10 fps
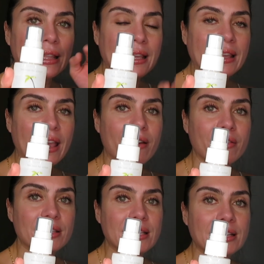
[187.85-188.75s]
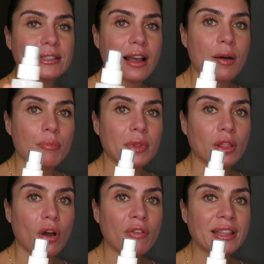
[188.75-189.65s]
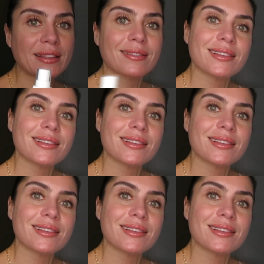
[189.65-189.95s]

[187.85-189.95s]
link everything down below in the